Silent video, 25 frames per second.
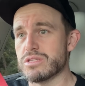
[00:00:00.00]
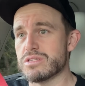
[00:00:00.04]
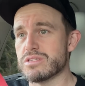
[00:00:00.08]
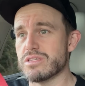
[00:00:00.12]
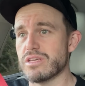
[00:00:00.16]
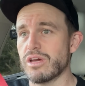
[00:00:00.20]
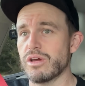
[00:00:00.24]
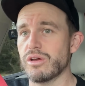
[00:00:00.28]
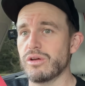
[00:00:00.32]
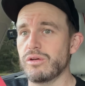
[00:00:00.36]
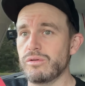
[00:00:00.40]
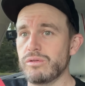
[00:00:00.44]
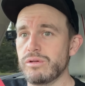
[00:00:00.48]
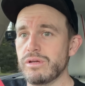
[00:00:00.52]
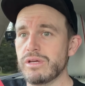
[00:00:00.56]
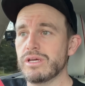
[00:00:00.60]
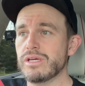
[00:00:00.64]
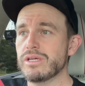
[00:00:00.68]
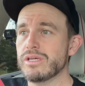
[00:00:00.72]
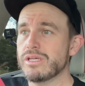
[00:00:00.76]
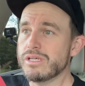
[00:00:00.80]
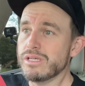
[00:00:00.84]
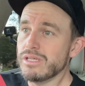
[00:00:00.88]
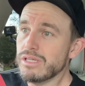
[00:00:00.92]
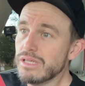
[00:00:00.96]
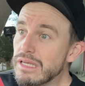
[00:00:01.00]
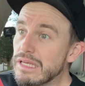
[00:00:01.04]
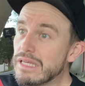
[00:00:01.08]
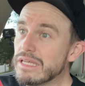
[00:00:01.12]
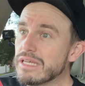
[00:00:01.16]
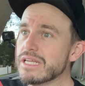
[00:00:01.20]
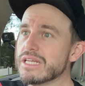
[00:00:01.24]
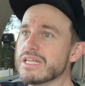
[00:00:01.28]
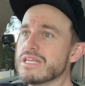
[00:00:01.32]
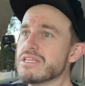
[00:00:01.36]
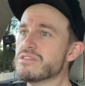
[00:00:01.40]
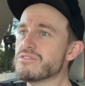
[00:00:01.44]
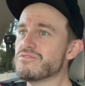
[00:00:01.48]
So
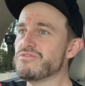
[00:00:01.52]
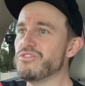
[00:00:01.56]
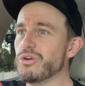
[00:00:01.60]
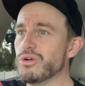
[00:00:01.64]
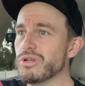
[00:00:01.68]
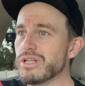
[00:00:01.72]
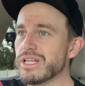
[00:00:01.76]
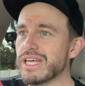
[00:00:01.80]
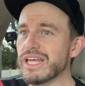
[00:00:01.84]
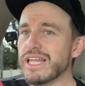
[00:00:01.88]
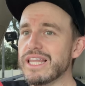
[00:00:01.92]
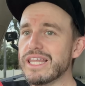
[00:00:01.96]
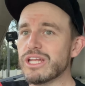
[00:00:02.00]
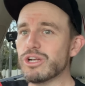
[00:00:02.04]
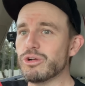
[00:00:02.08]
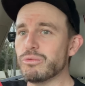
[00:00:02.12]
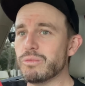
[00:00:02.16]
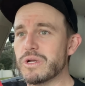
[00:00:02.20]
it is falling a little